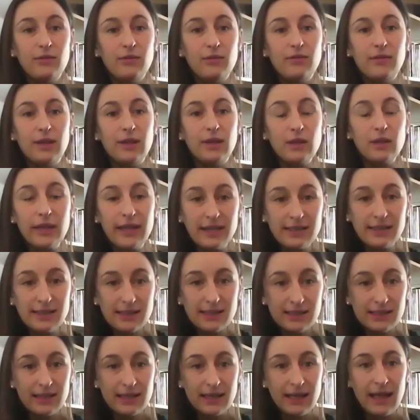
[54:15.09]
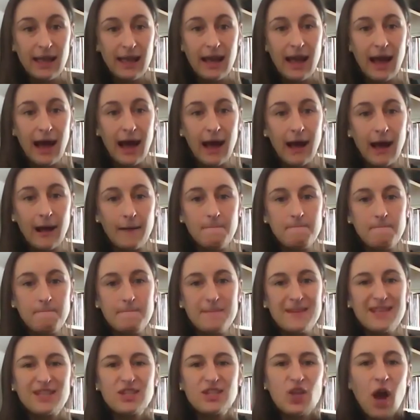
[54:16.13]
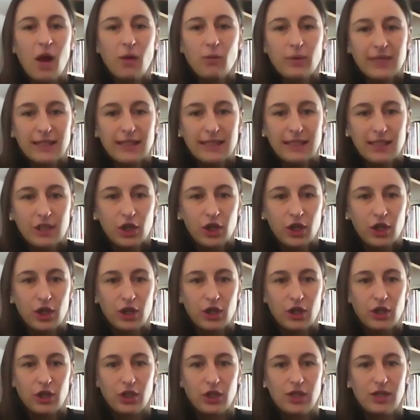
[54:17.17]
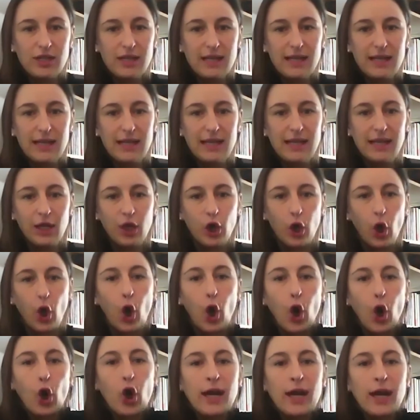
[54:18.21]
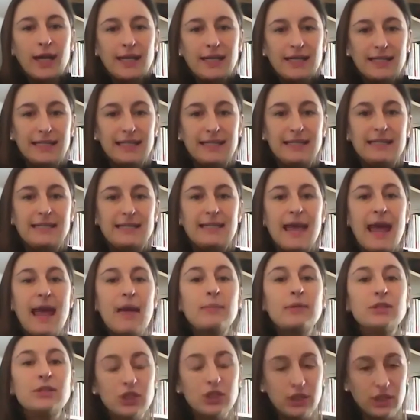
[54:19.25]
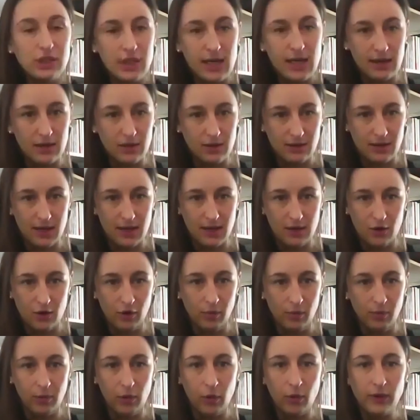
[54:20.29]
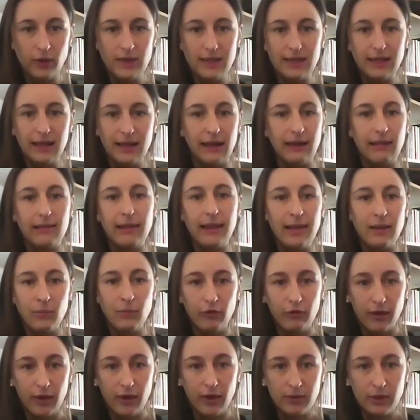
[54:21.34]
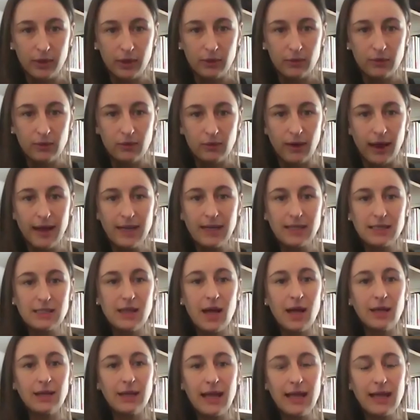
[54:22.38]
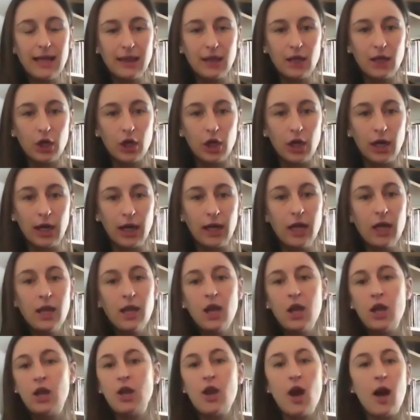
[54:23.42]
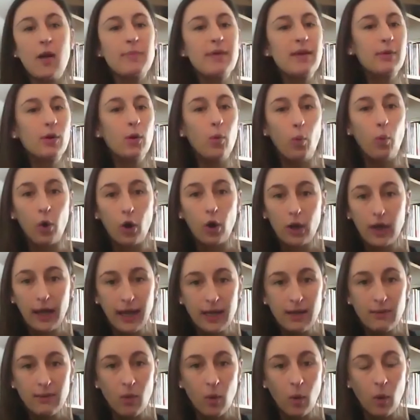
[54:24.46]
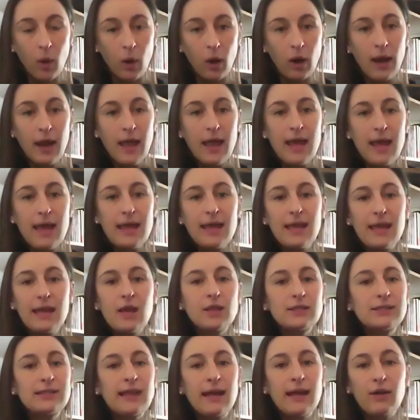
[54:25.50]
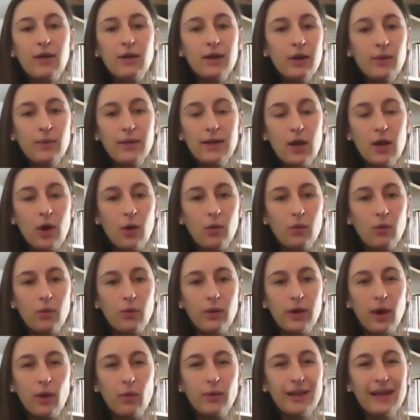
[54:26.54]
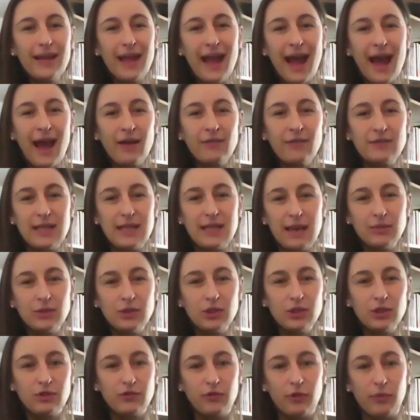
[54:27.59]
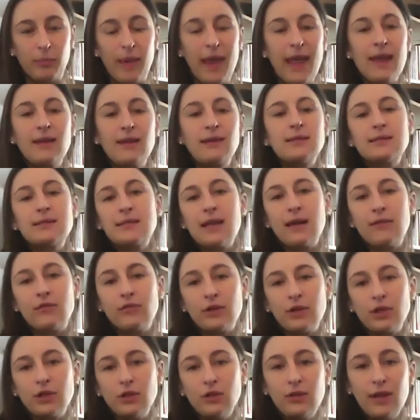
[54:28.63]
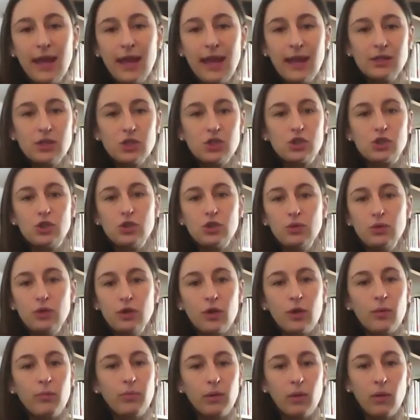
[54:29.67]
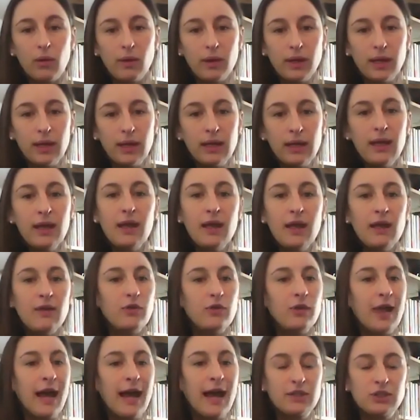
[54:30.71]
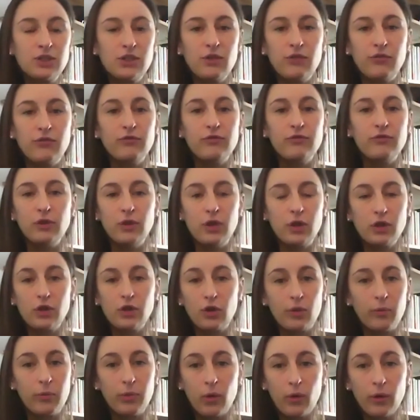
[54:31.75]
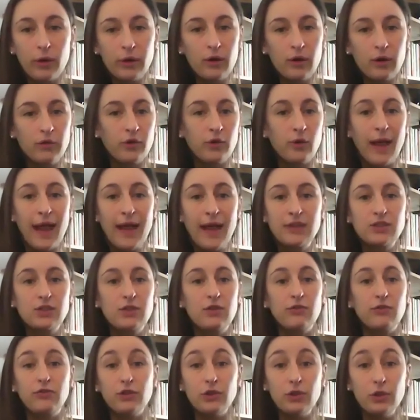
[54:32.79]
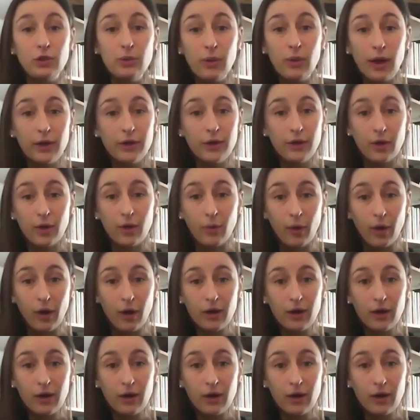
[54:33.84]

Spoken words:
illness that's not really going to incur any damages that your employee can claim from you, right? It's not like they're going to not be able to work anymore. In Ontario, we don't really have damages for pain and suffering. You can't sue your employee if you catch the flu, or your employer if you catch the flu while you're at work.